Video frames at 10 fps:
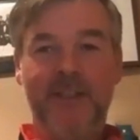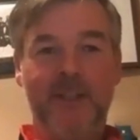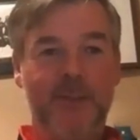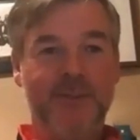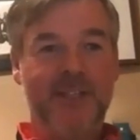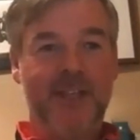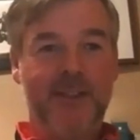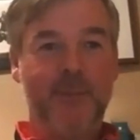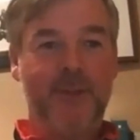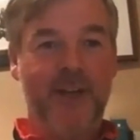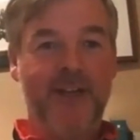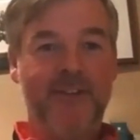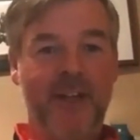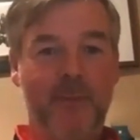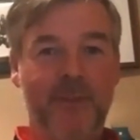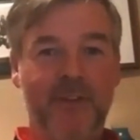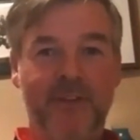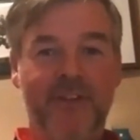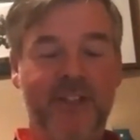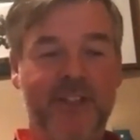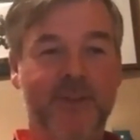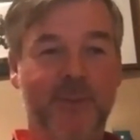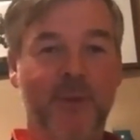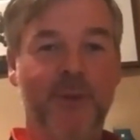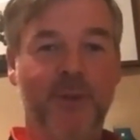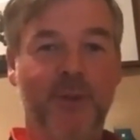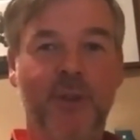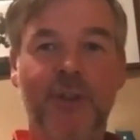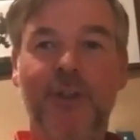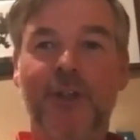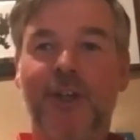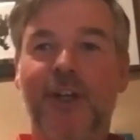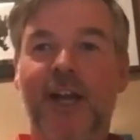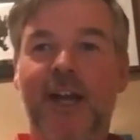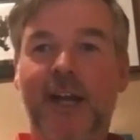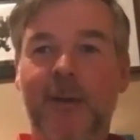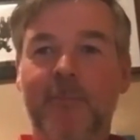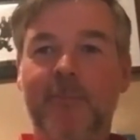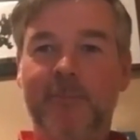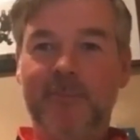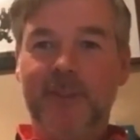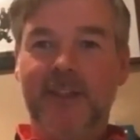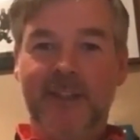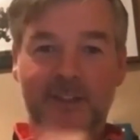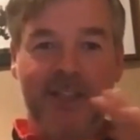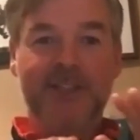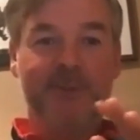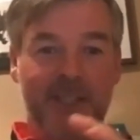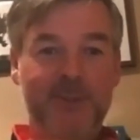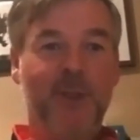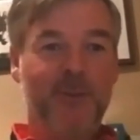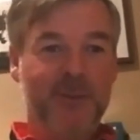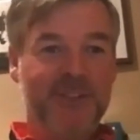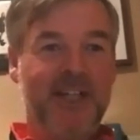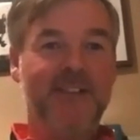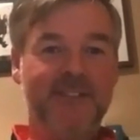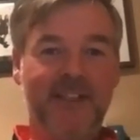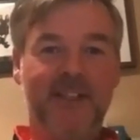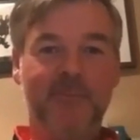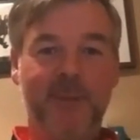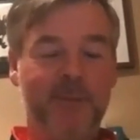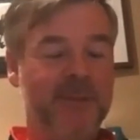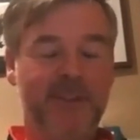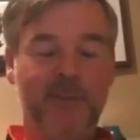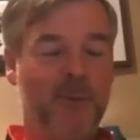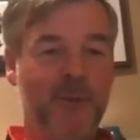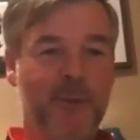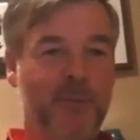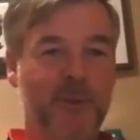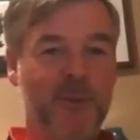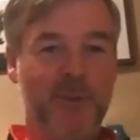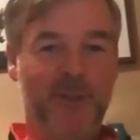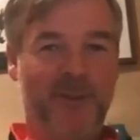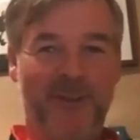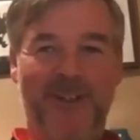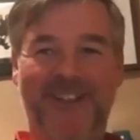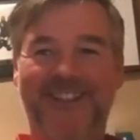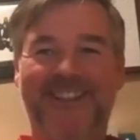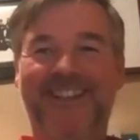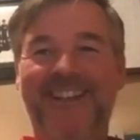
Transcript: here comes Andy McCrea to tell me 3 things I'm doing wrong. And that's where it was at, and people didn't want to approach me at all.